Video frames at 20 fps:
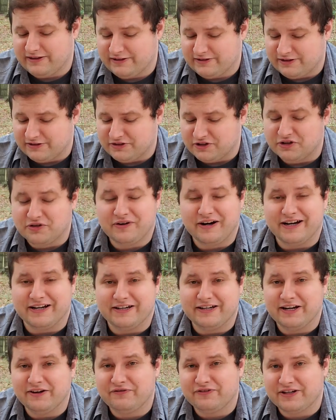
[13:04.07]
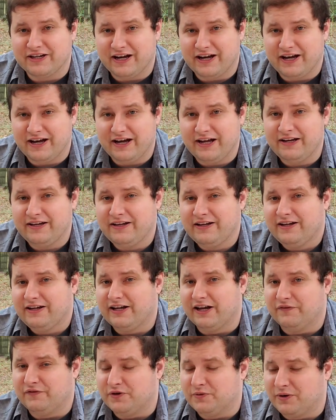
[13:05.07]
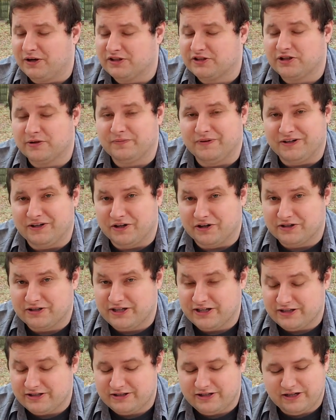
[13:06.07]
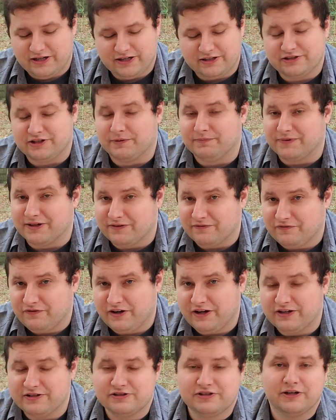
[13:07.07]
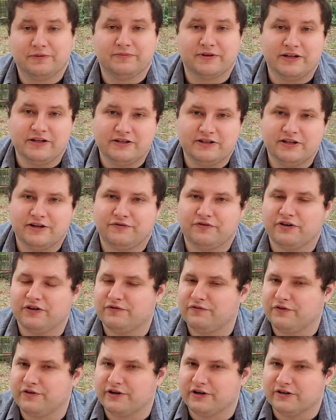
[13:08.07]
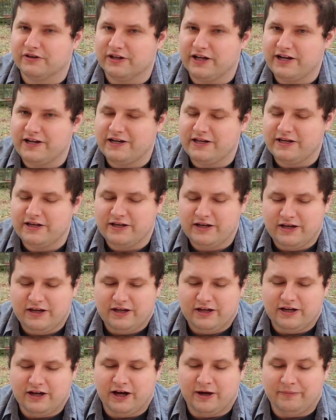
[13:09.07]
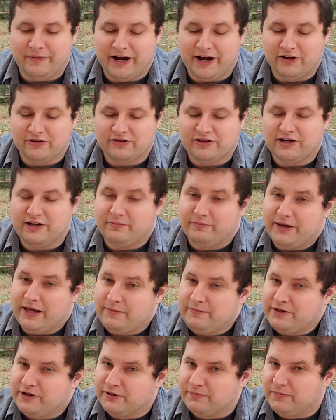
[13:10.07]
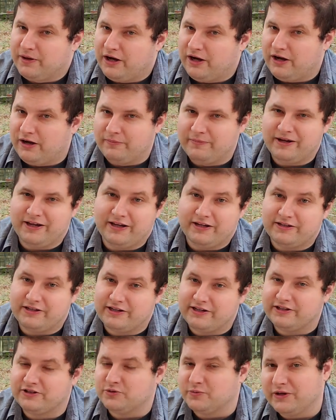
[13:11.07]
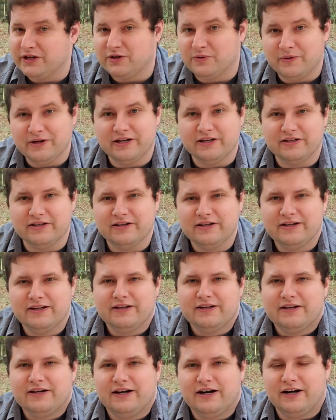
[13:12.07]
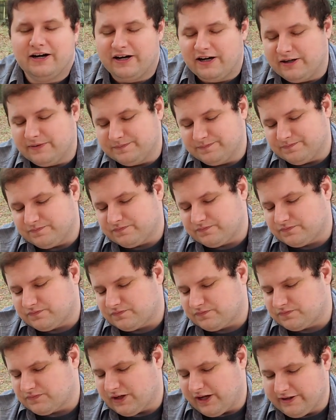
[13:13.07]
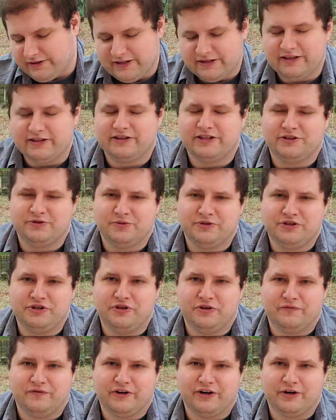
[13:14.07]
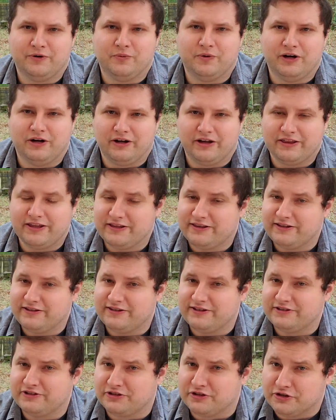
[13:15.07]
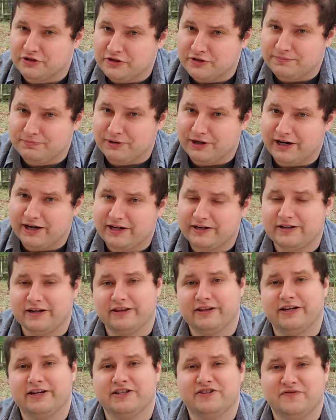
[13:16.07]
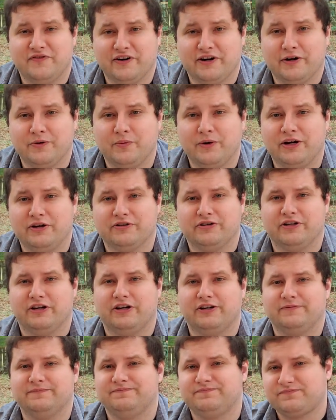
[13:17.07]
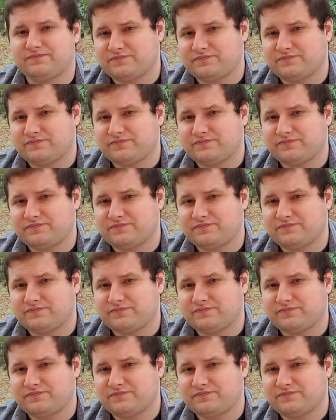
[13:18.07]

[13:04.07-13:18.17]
this is a great gift guide if you want something artistic something fun something different for your lady um, out there maybe your mom hint hint wink wink um, I think that this would do you very well. I think that this is a good brand. I think it's very well done,